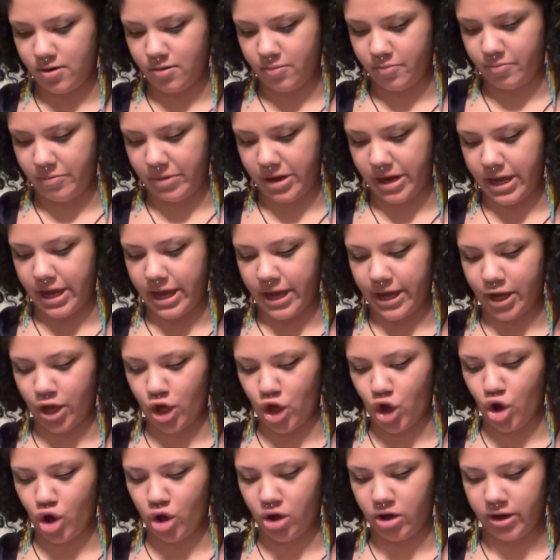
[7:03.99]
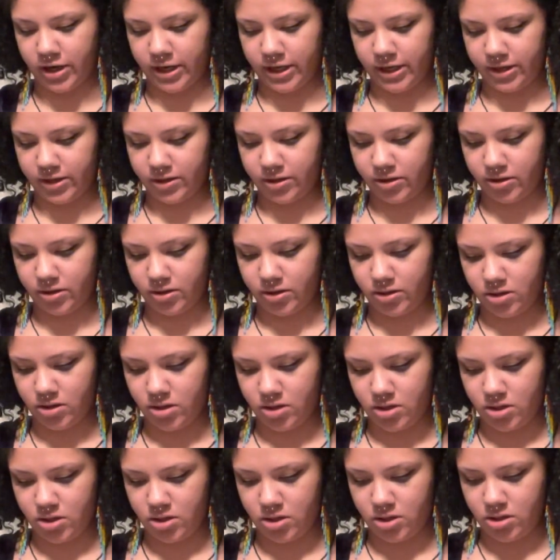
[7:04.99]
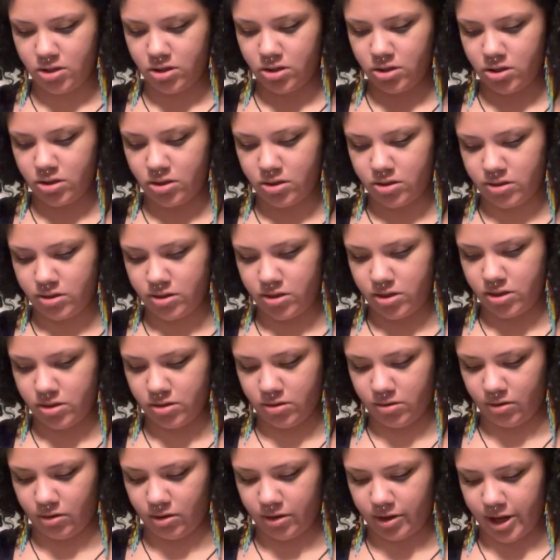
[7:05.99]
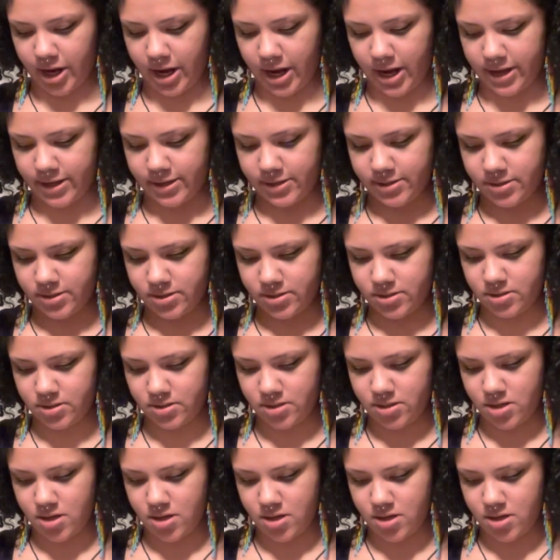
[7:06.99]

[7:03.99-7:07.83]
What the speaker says: my iconic theater class.